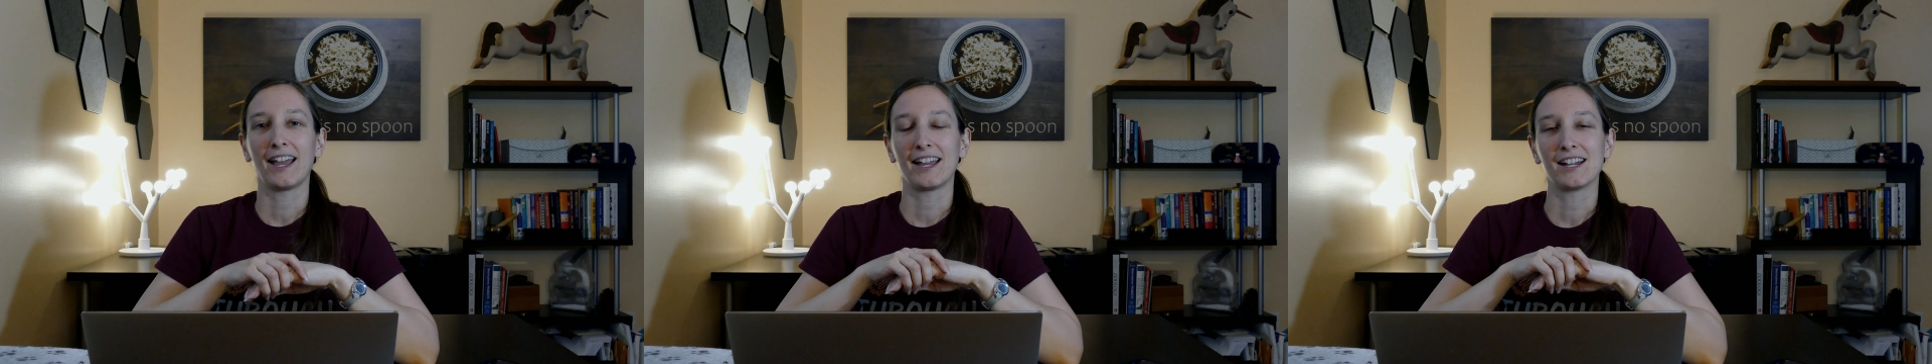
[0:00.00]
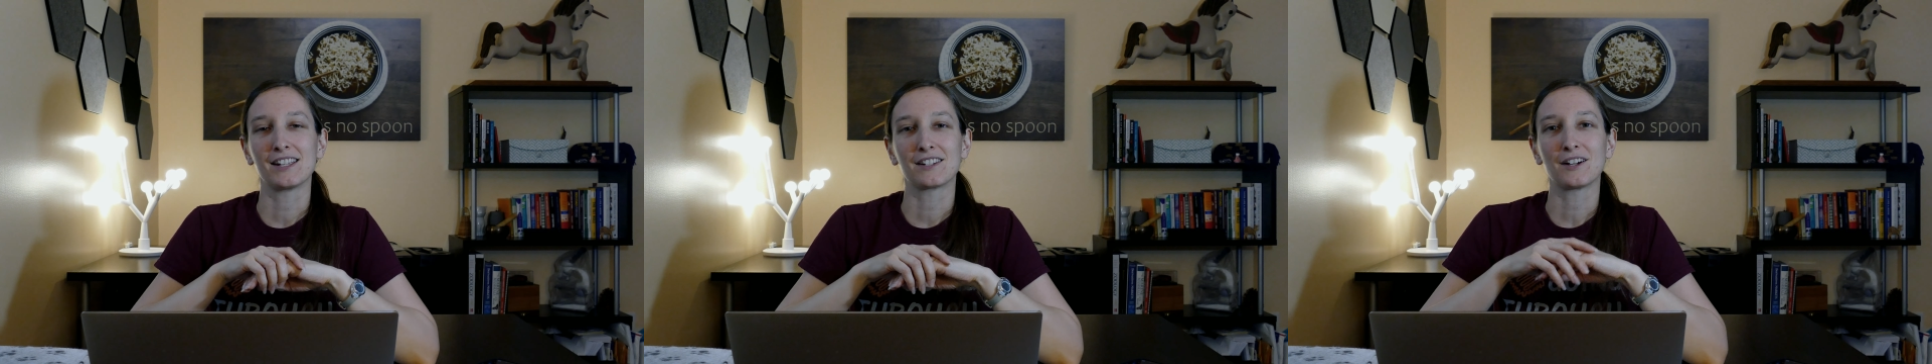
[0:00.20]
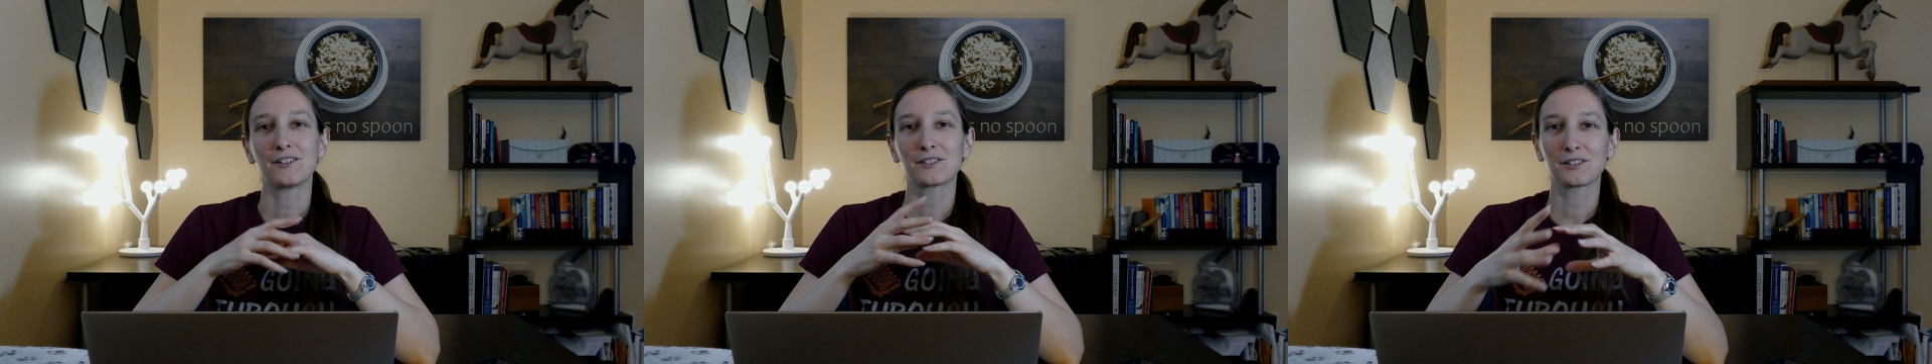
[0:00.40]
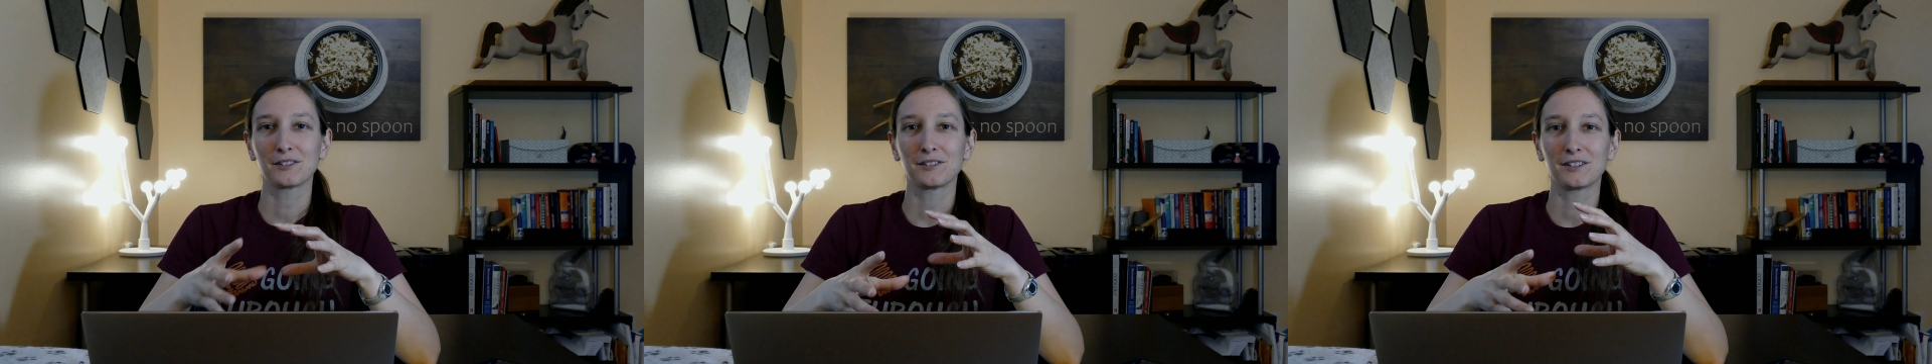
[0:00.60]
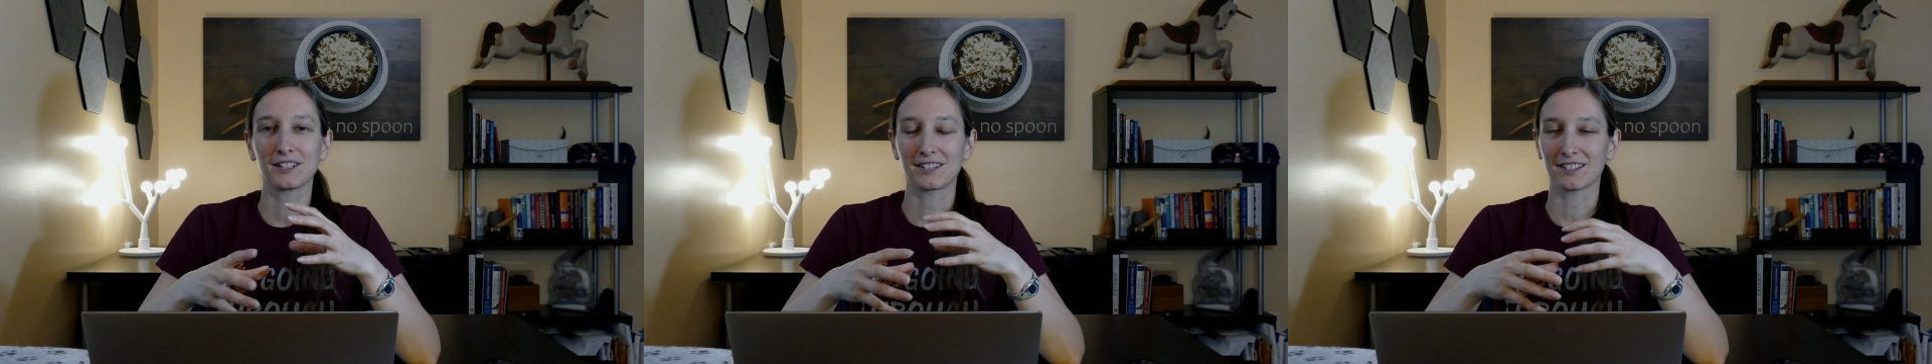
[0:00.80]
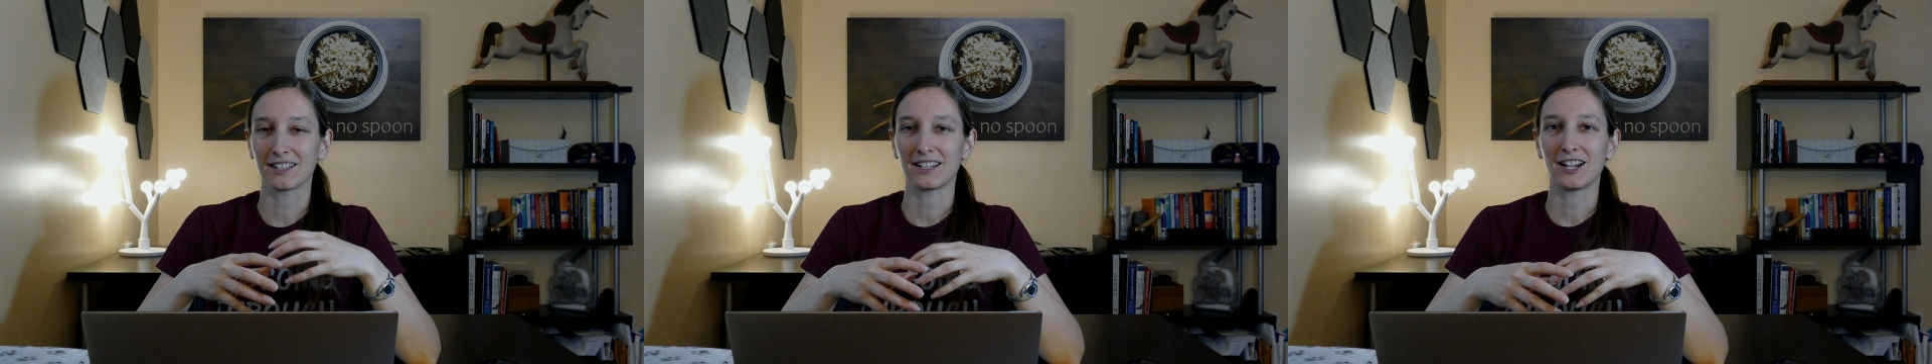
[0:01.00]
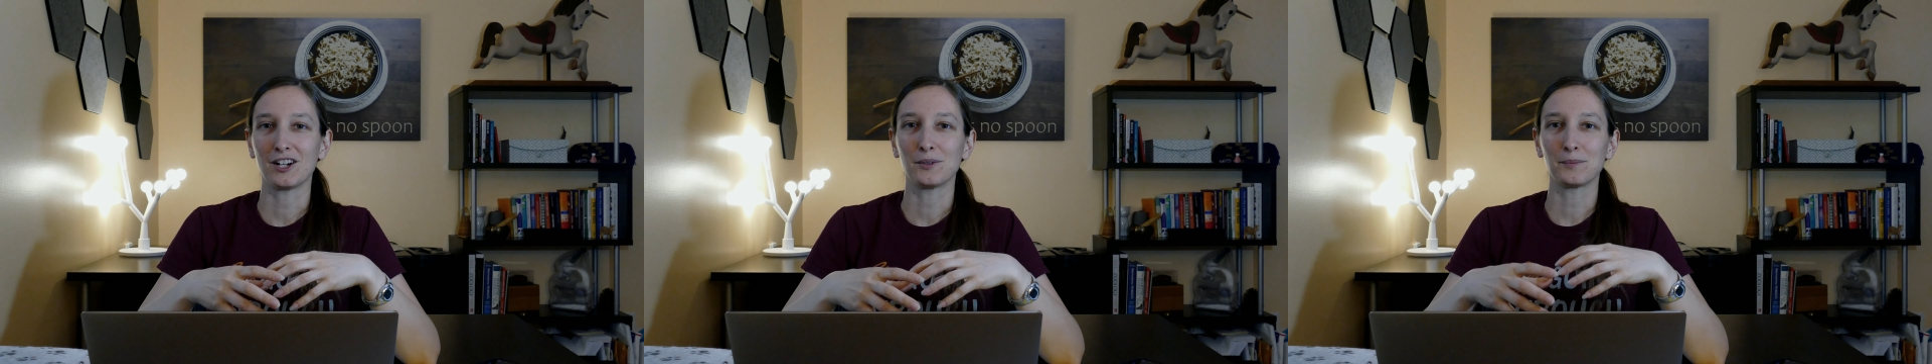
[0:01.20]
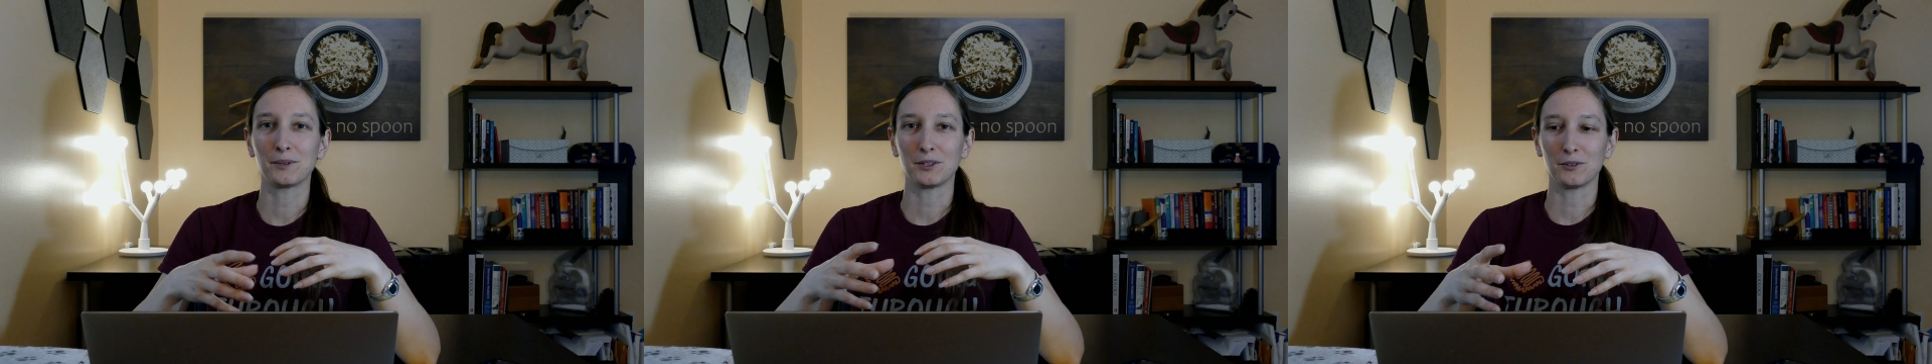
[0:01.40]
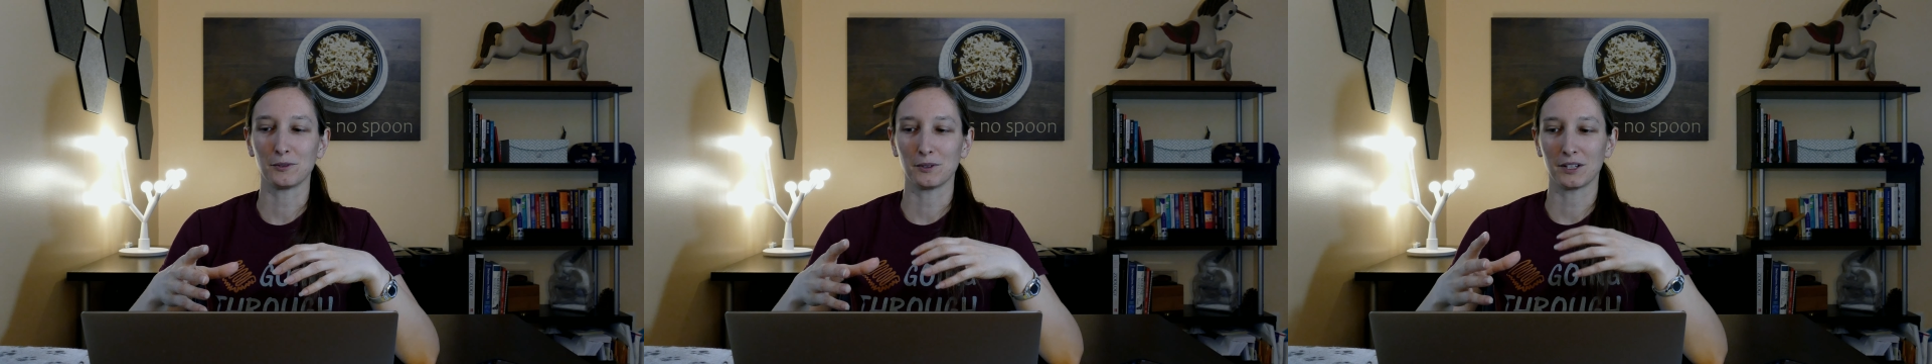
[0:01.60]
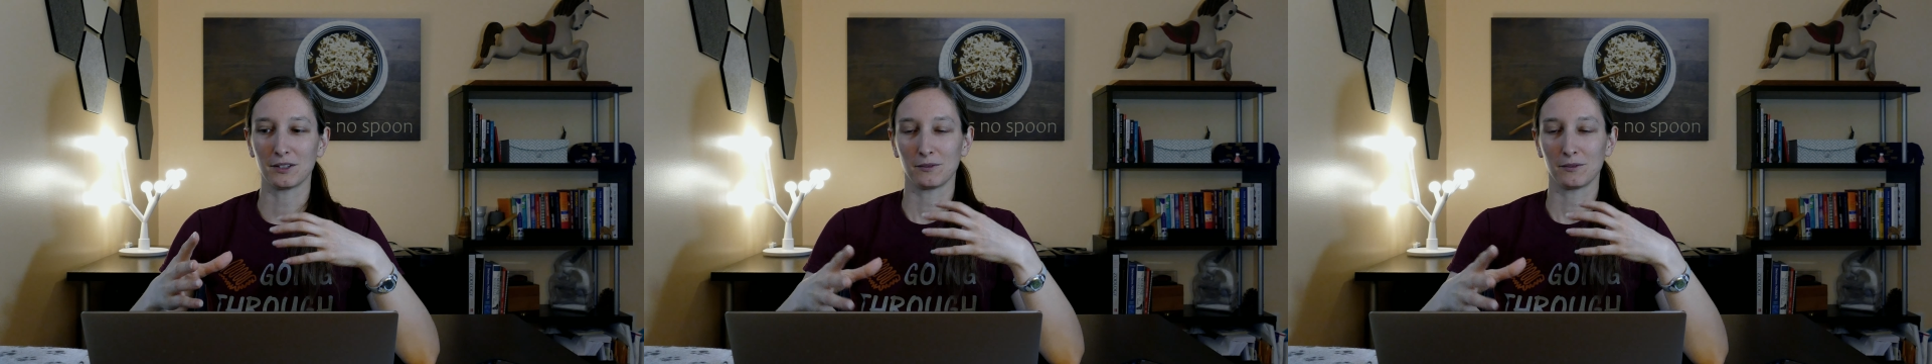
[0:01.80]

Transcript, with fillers: And also it's going to help you